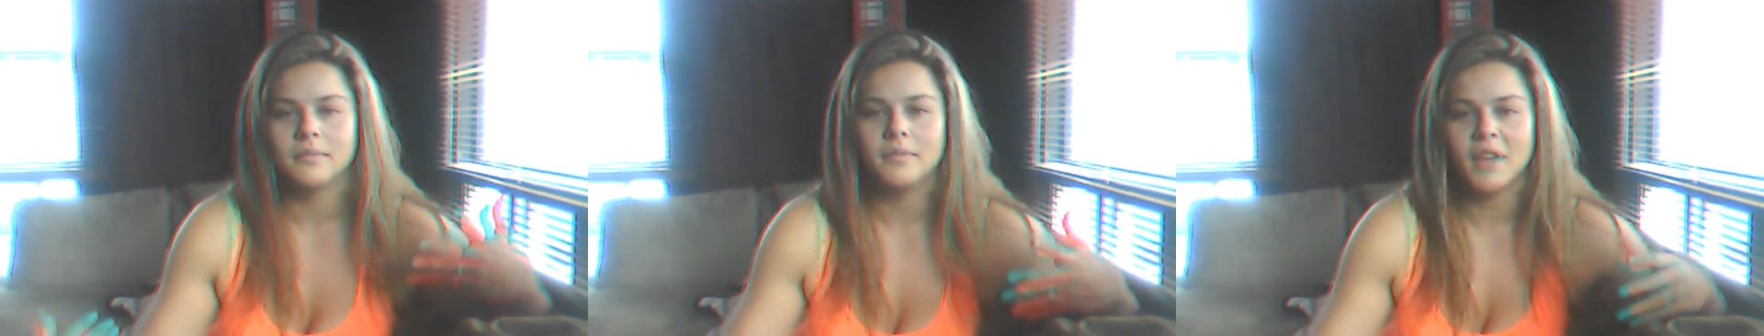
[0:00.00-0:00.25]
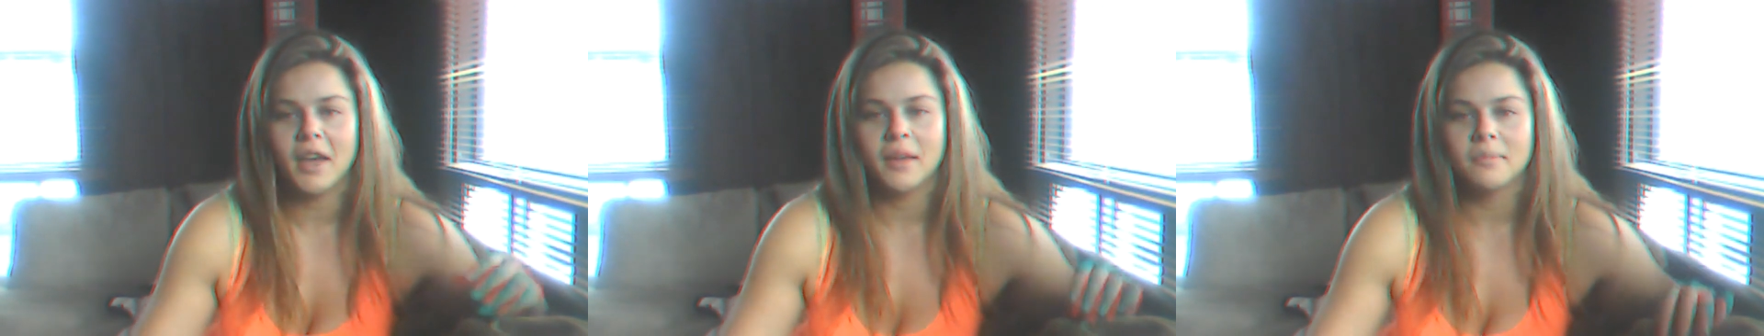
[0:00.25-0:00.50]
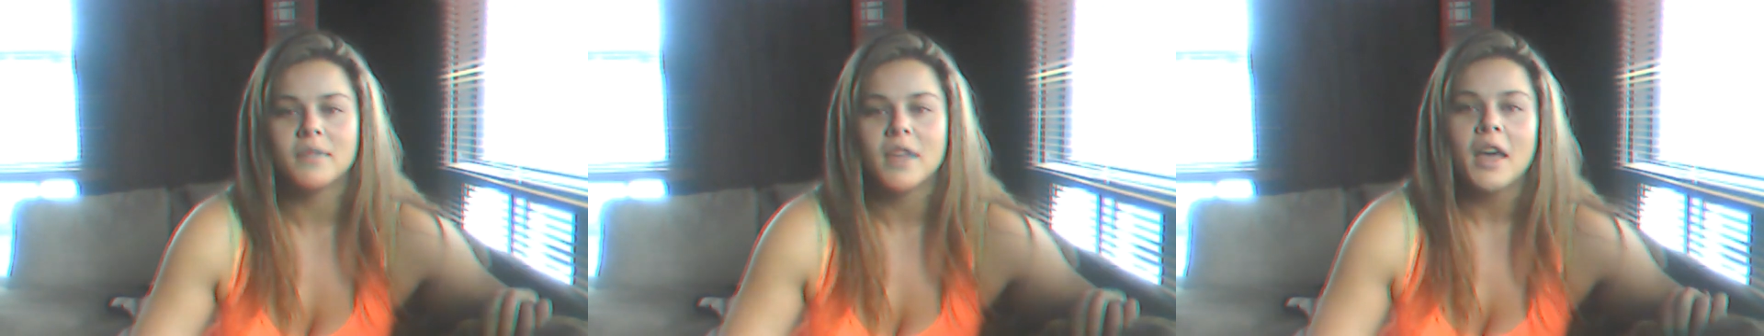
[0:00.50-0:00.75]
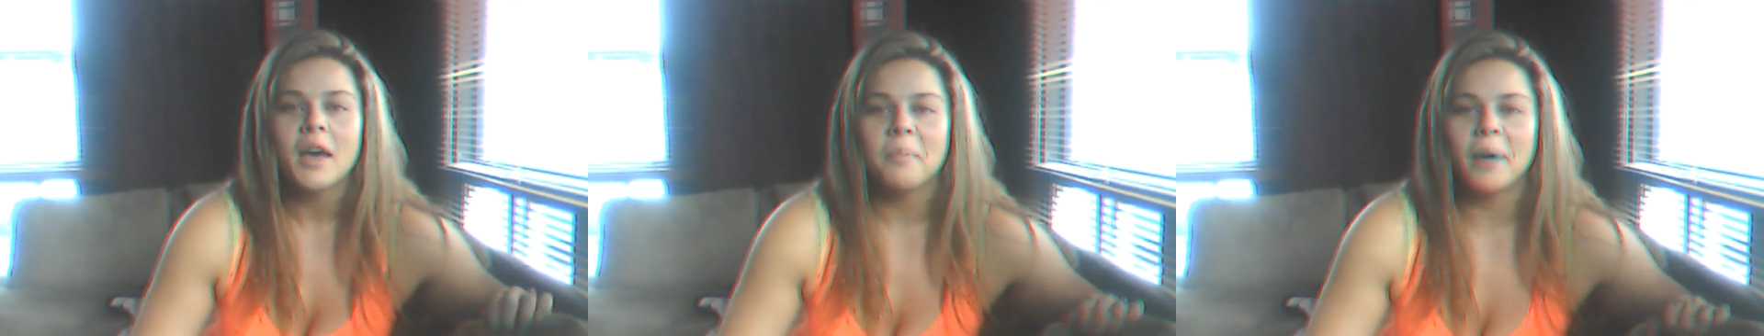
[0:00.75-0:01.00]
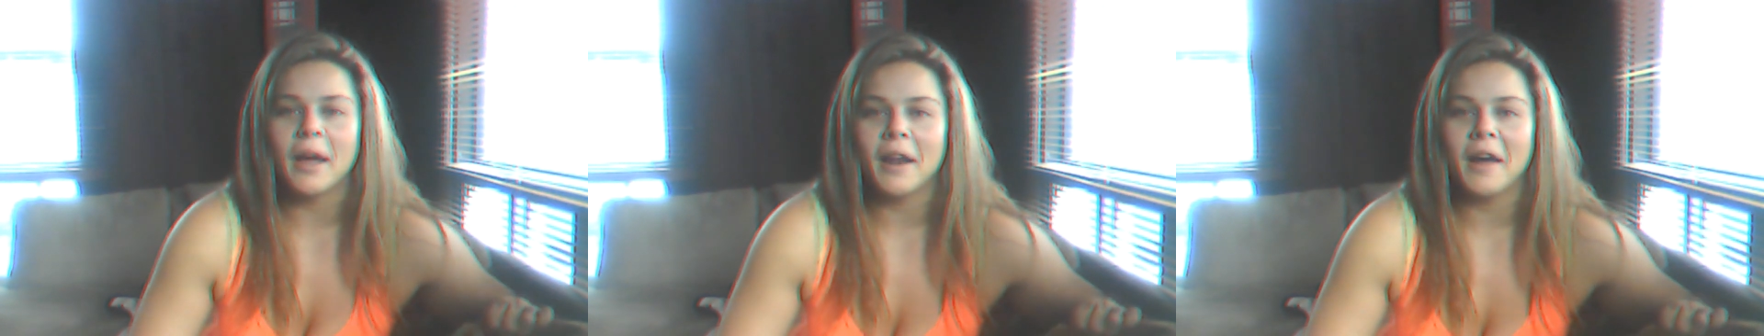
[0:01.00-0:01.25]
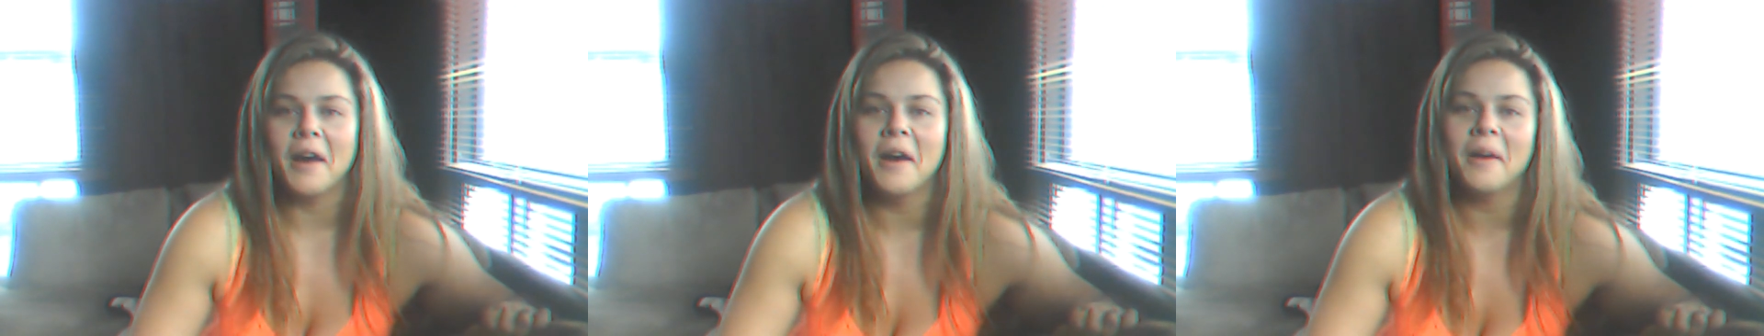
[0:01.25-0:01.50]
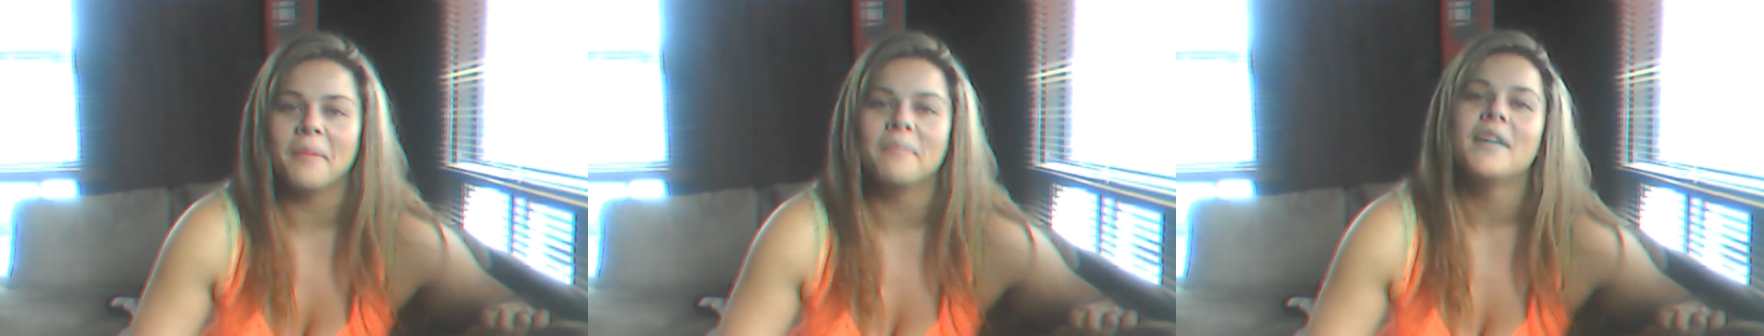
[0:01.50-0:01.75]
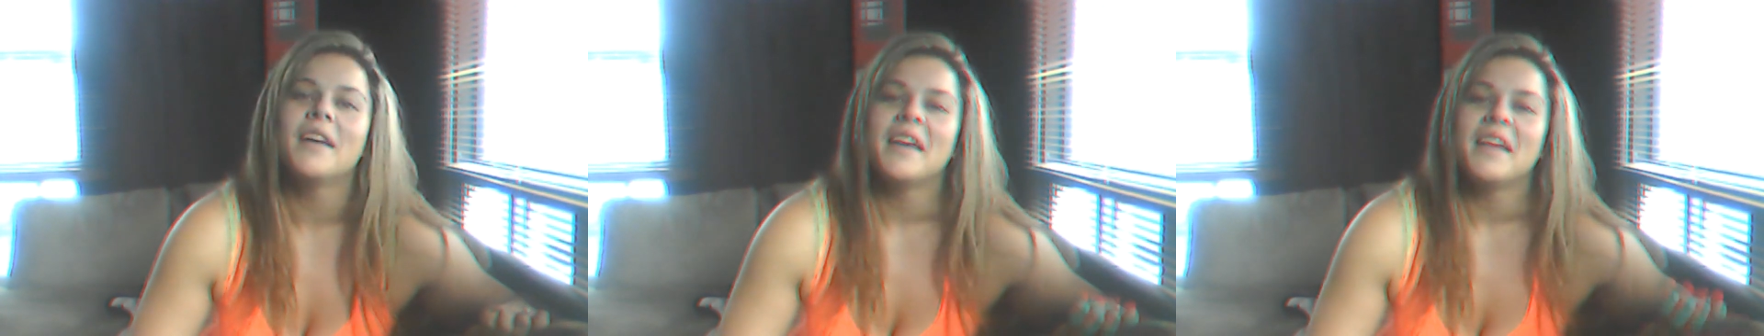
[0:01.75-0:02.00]
yeah.
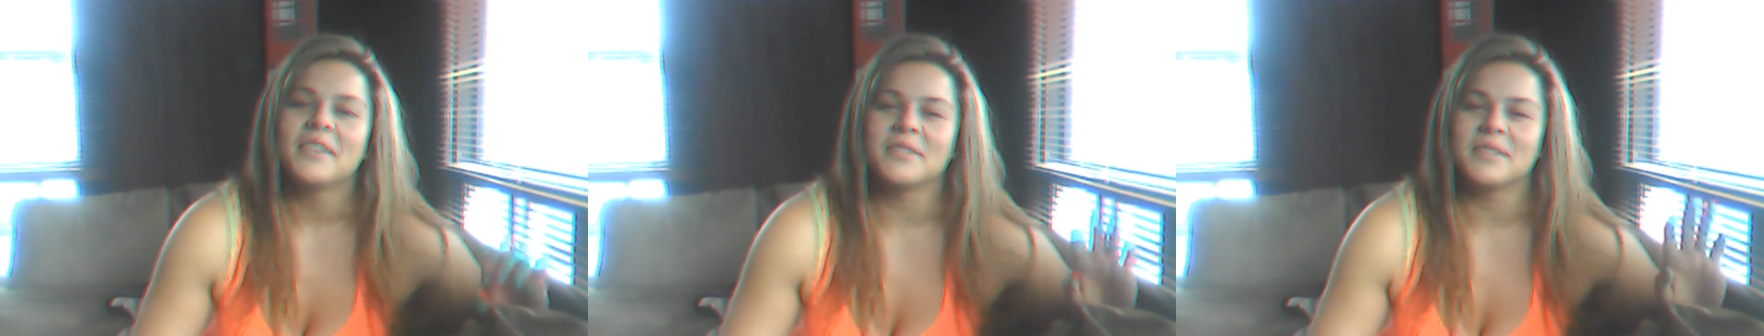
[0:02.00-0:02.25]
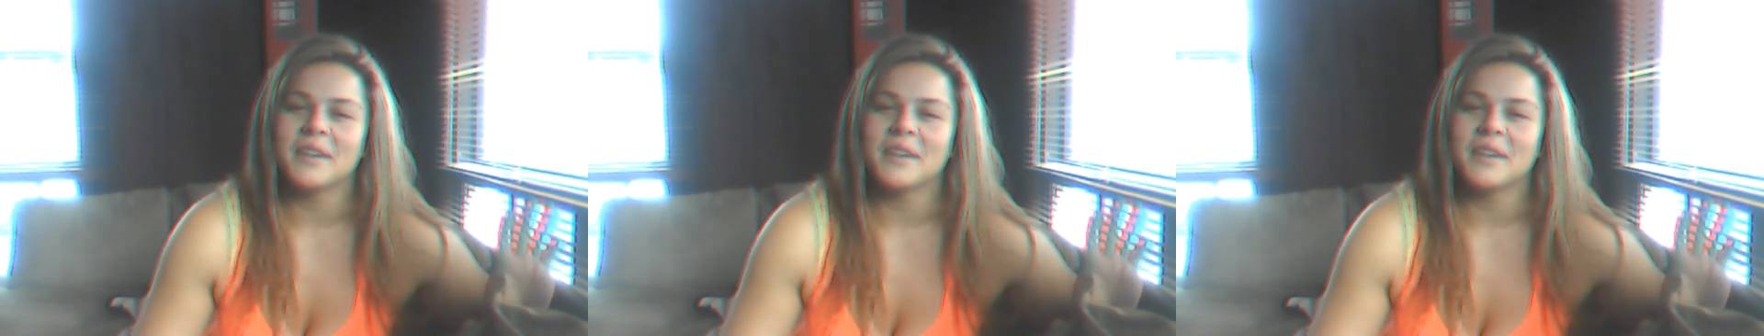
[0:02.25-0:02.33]
But there's